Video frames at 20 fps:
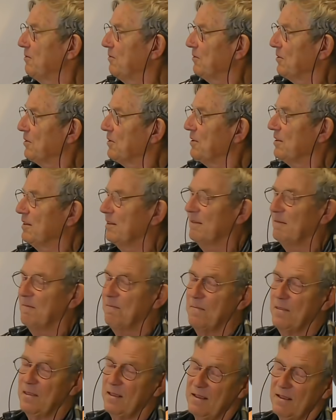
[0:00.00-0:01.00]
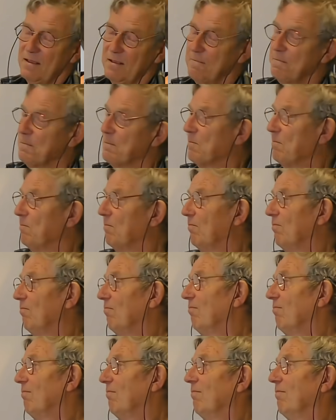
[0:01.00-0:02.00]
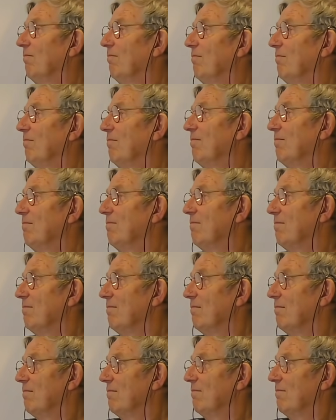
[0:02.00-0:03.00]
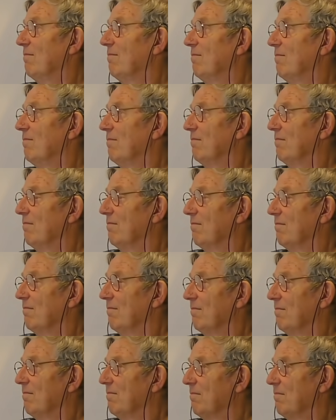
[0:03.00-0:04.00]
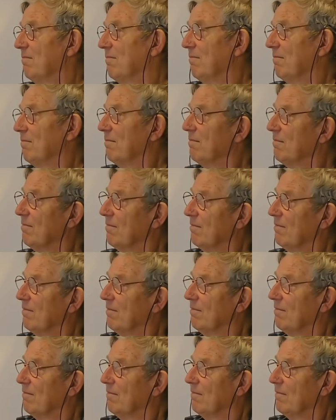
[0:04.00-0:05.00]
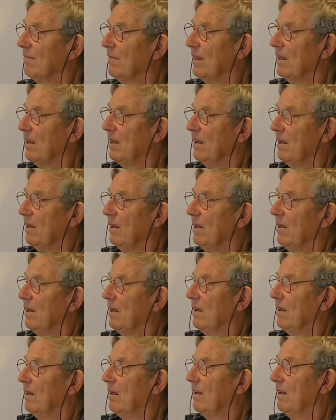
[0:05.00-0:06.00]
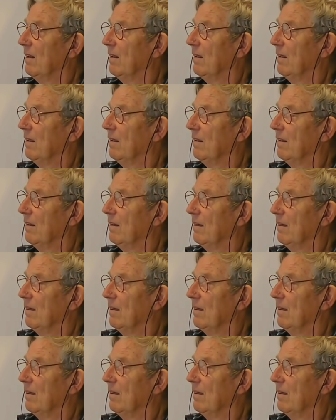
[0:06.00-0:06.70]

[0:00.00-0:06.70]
The person shown says nothing.